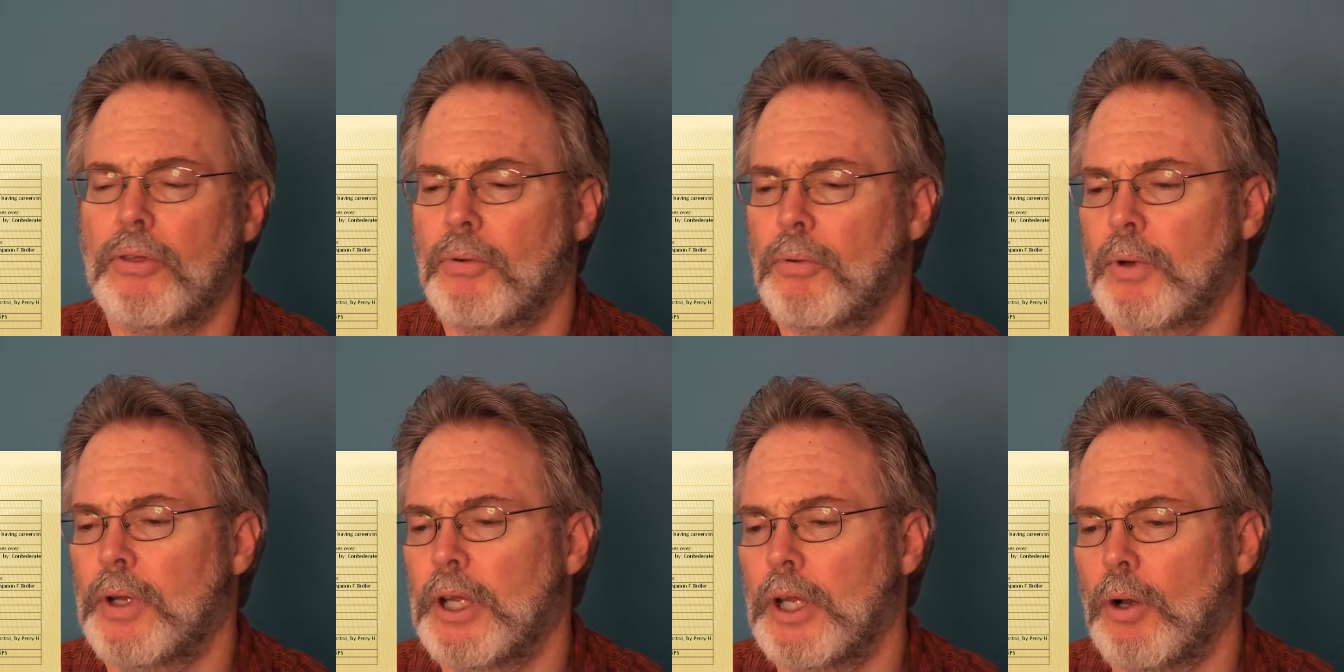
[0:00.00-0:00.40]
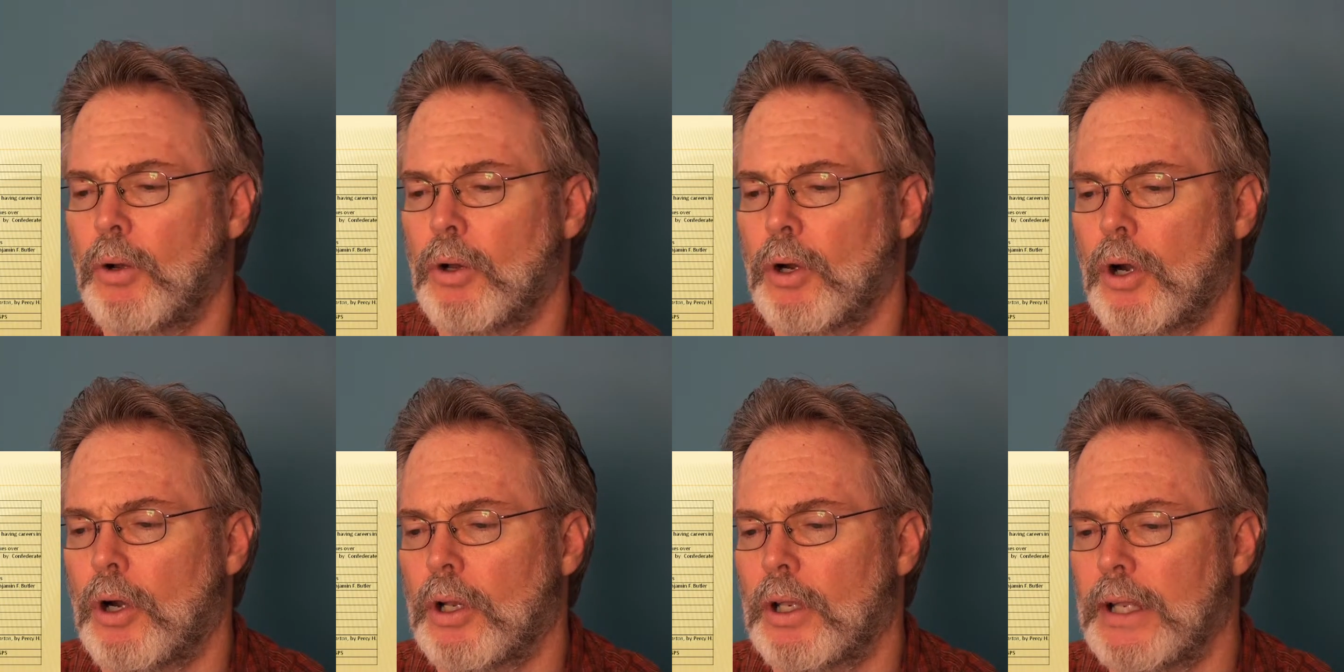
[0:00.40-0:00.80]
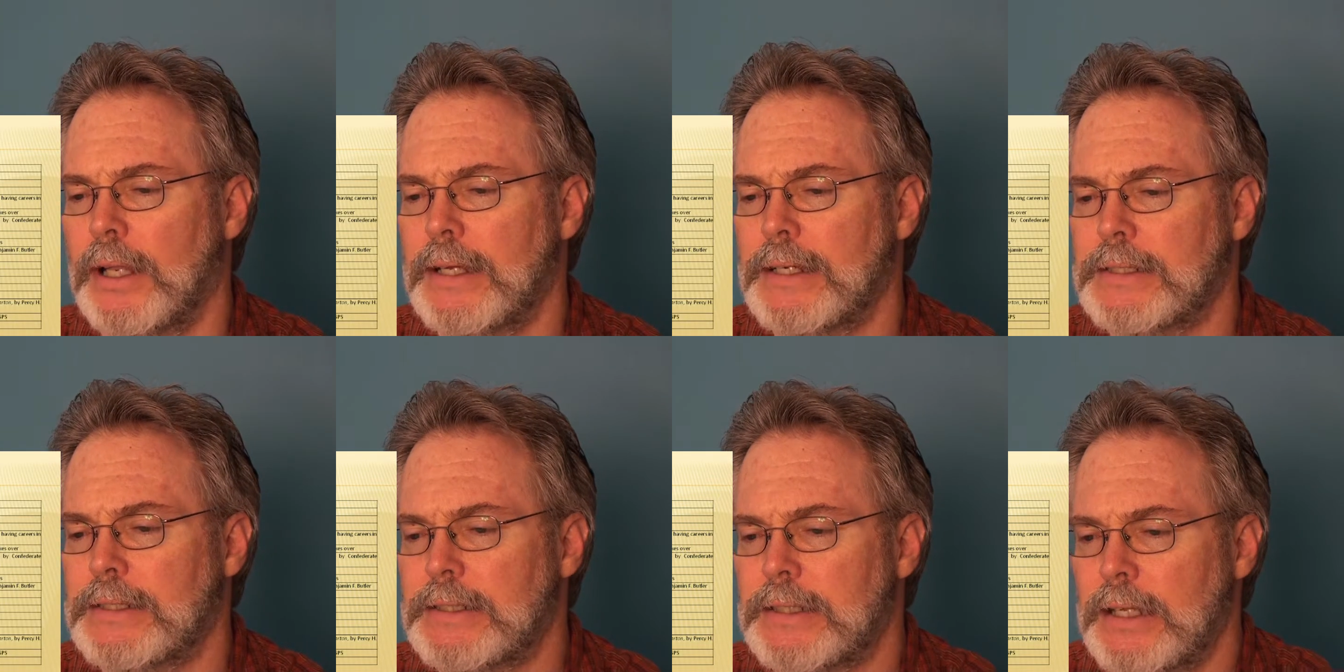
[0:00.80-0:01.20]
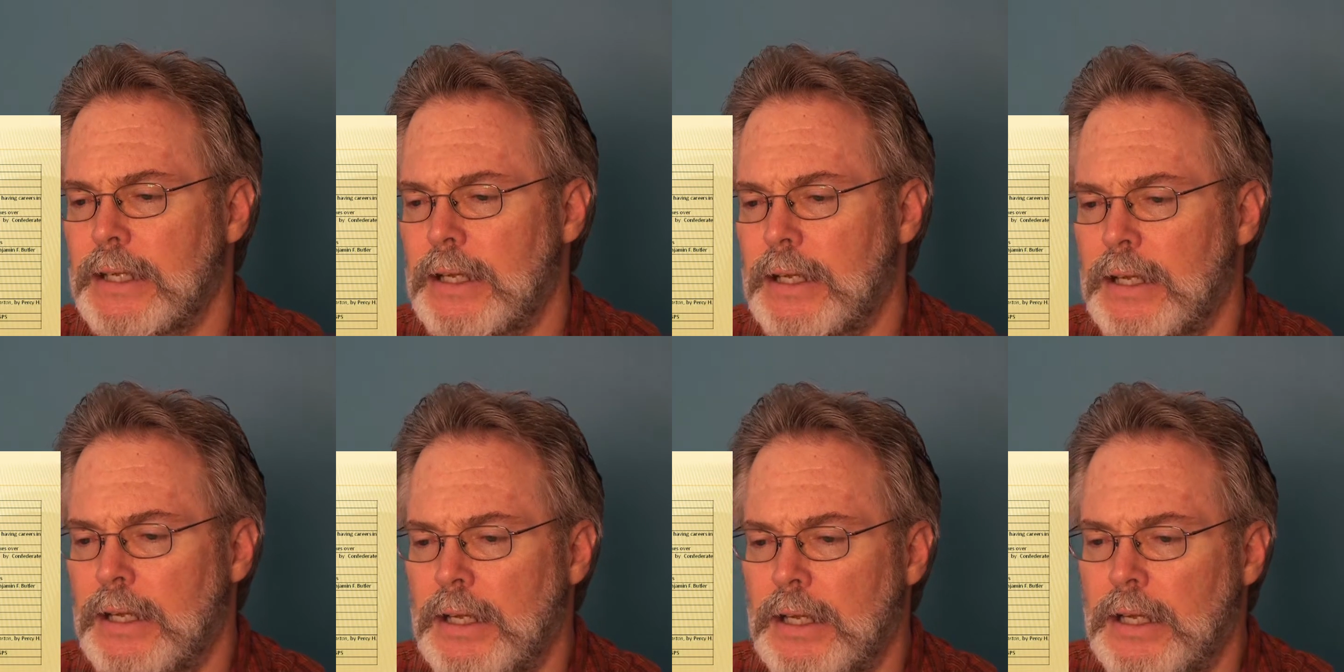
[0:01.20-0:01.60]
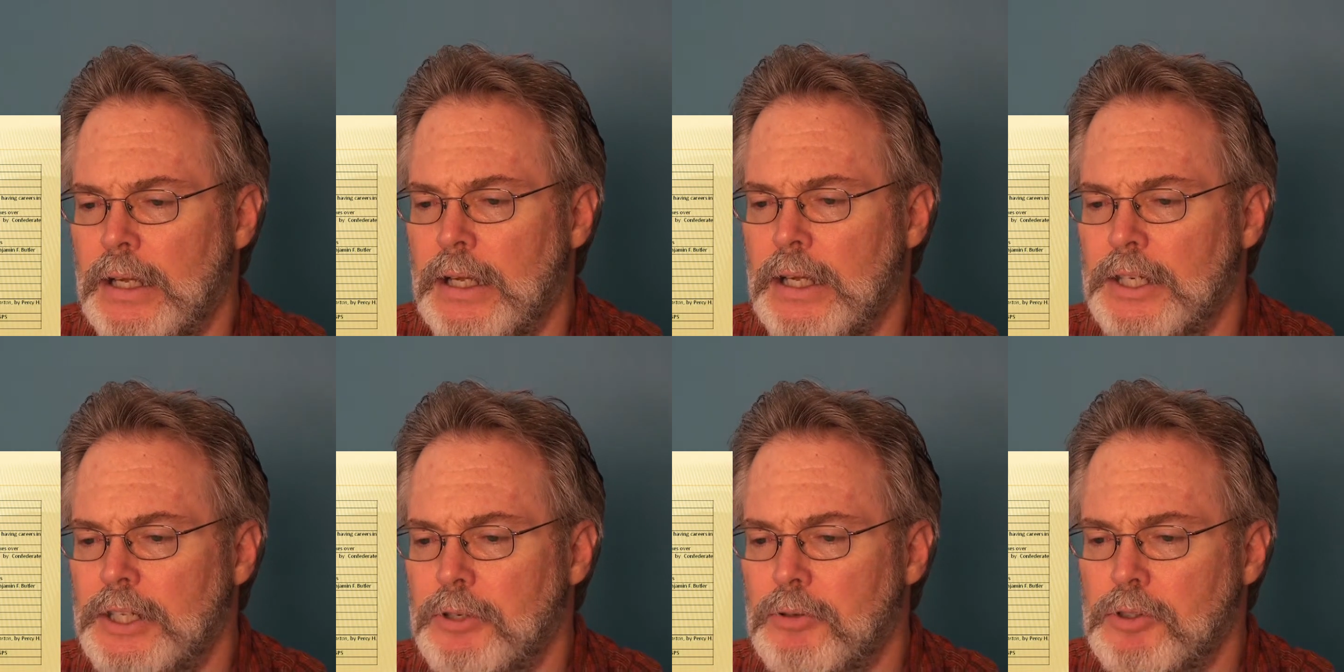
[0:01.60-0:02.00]
three on our list.
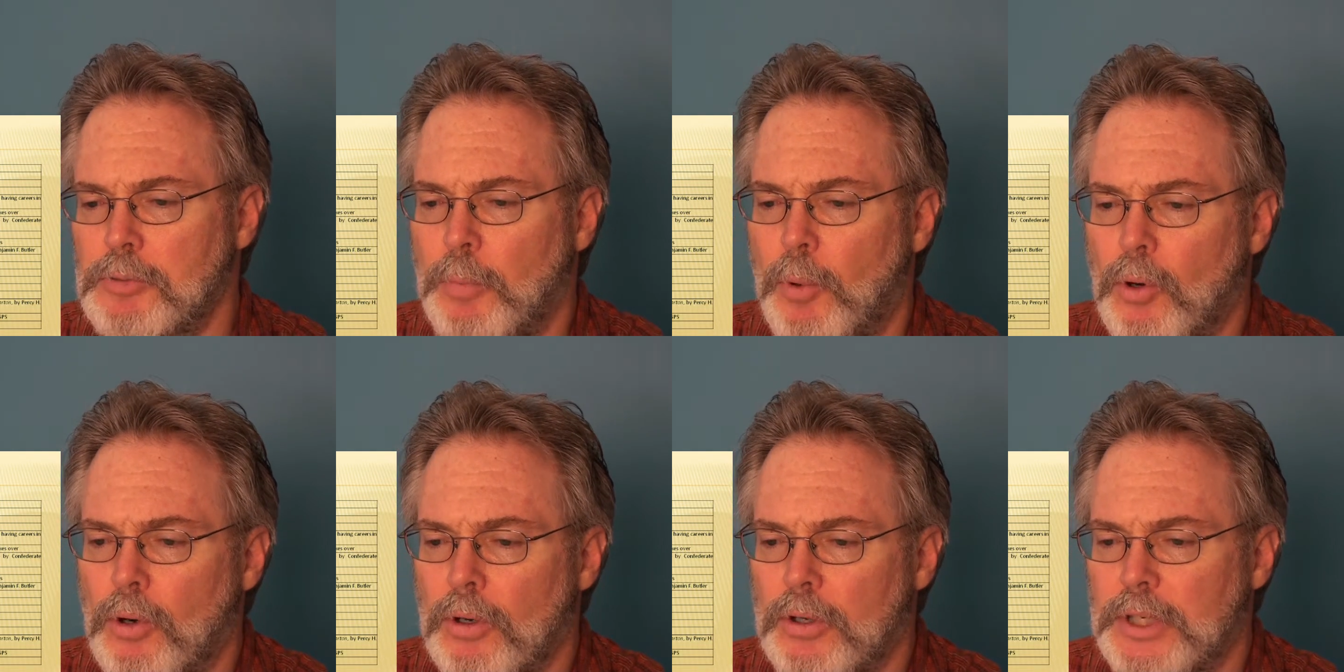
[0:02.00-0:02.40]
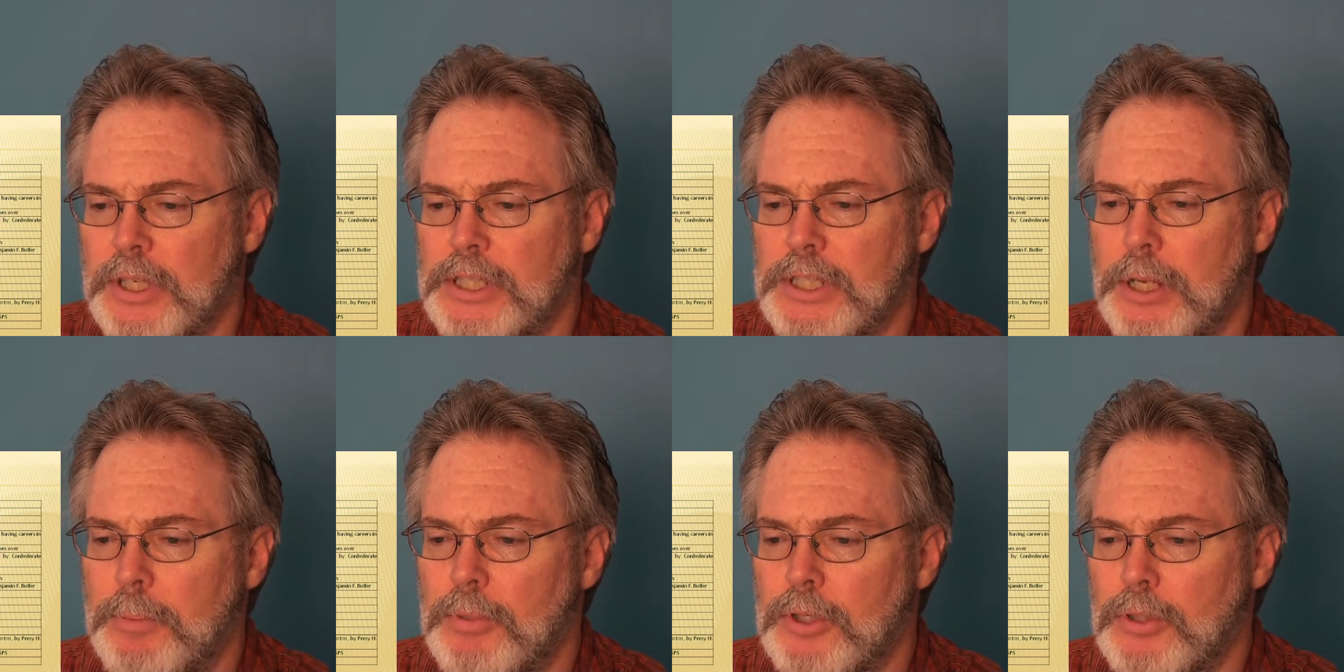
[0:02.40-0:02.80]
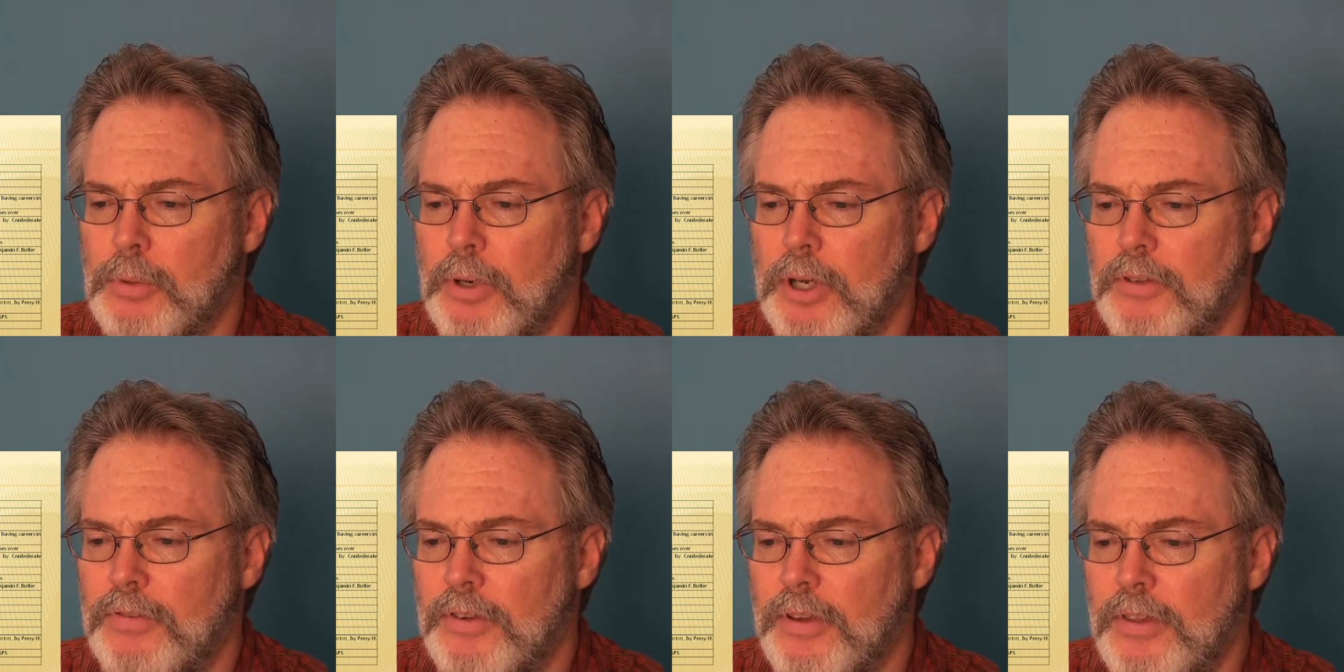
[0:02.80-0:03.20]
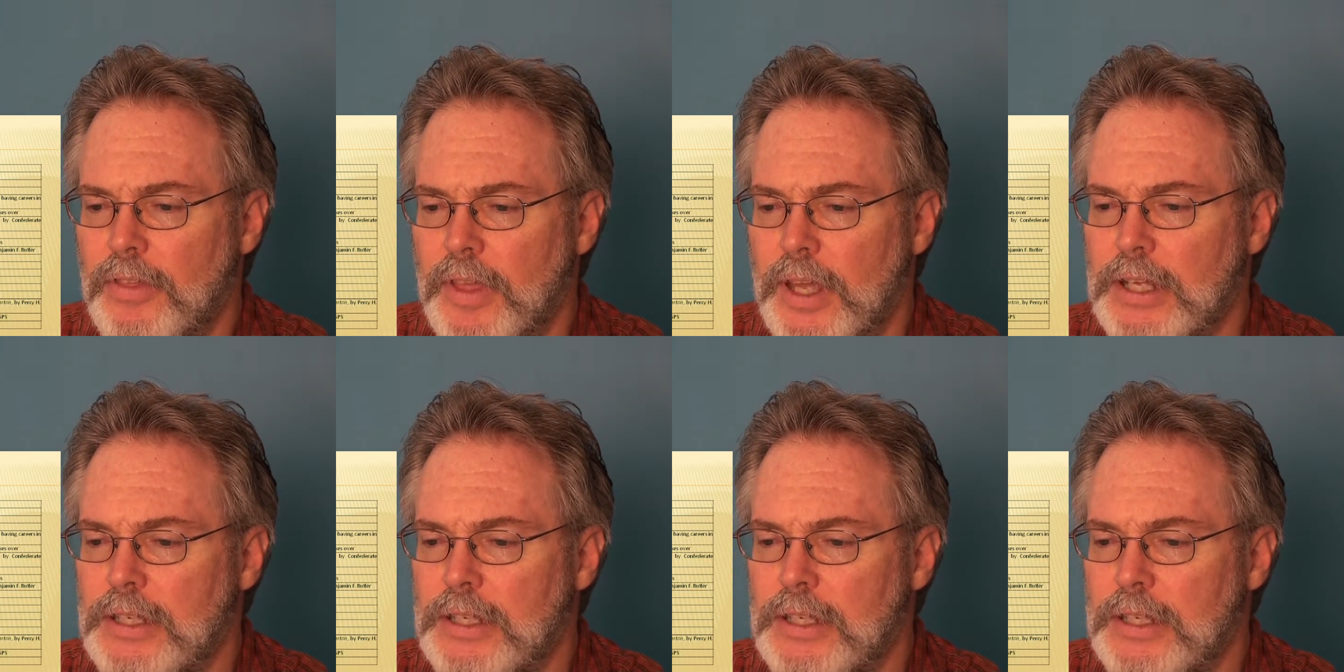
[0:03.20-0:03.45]
She was born on December 25th,